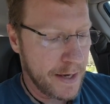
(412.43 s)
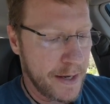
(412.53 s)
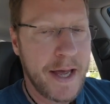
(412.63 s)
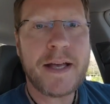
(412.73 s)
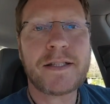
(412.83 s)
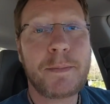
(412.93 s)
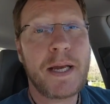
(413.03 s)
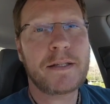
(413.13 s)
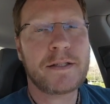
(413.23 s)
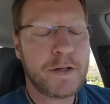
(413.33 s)
uh,
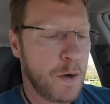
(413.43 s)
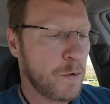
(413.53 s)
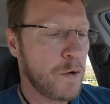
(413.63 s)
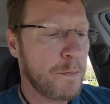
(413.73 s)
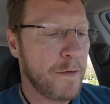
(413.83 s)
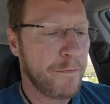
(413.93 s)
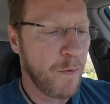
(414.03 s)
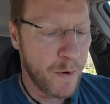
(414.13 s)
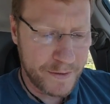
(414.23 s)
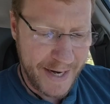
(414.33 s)
estimated total
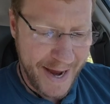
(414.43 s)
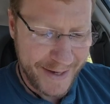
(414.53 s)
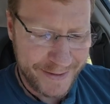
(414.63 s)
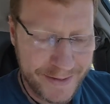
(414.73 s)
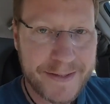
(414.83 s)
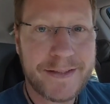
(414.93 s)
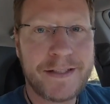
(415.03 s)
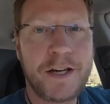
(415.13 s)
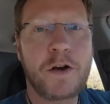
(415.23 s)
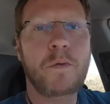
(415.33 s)
before
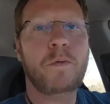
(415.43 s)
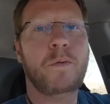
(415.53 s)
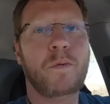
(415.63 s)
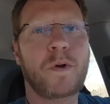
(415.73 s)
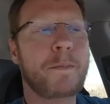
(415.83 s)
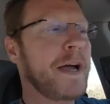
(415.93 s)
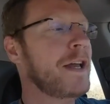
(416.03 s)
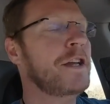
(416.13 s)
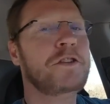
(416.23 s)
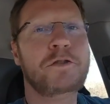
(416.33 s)
taxes. You know, what am I
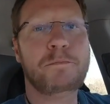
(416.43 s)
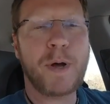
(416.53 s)
going to do?